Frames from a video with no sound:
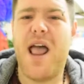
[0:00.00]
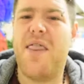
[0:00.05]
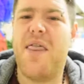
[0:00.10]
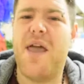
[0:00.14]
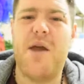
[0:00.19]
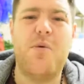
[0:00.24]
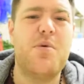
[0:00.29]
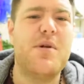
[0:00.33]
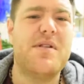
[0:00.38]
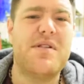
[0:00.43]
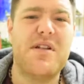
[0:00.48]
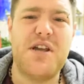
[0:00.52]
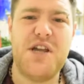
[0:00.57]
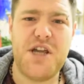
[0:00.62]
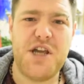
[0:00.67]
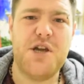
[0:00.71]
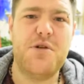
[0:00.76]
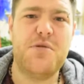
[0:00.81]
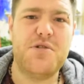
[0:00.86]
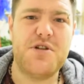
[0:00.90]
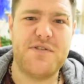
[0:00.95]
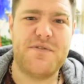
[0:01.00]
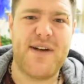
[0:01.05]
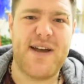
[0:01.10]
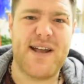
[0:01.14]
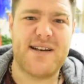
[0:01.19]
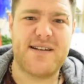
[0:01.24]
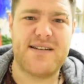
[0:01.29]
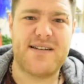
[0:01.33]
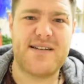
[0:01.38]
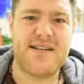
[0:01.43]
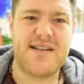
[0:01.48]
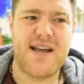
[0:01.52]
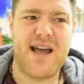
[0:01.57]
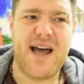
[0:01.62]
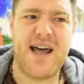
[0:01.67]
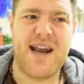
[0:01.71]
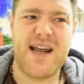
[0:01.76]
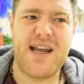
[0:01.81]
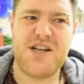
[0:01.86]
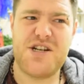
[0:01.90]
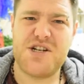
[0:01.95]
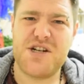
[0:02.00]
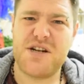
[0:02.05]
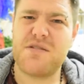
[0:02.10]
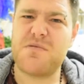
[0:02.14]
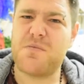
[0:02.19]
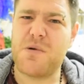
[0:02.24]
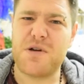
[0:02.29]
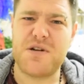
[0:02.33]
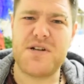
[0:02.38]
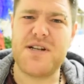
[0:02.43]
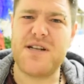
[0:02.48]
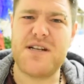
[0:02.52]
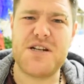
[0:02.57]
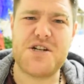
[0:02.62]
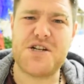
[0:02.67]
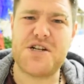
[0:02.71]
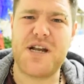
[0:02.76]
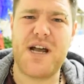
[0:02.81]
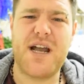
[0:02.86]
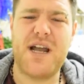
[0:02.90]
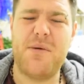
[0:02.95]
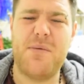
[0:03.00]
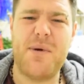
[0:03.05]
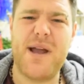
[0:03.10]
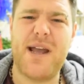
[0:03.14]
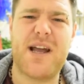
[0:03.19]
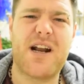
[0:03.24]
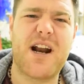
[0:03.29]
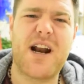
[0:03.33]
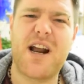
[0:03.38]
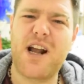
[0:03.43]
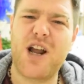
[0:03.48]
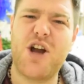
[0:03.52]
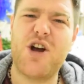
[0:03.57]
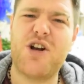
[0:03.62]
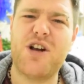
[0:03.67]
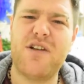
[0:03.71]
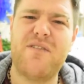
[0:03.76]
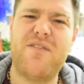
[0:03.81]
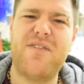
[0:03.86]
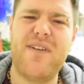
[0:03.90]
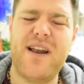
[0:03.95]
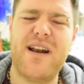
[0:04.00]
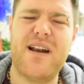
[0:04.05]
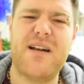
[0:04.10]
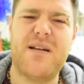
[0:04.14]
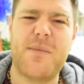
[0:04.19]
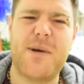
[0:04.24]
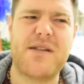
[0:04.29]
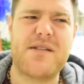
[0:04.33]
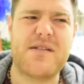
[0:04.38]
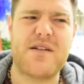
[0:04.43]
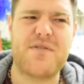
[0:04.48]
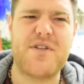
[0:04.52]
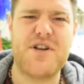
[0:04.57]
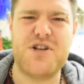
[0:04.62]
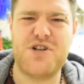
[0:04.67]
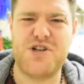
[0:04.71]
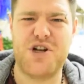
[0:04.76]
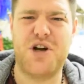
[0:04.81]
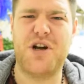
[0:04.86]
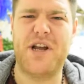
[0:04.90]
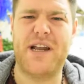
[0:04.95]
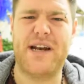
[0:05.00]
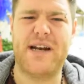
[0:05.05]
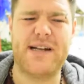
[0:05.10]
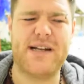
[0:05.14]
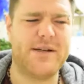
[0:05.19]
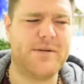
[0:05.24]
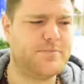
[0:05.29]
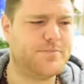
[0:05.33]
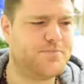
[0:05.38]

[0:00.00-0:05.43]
it was a huge event, and I just wanted to shy away and I couldn't feel myself enjoying it.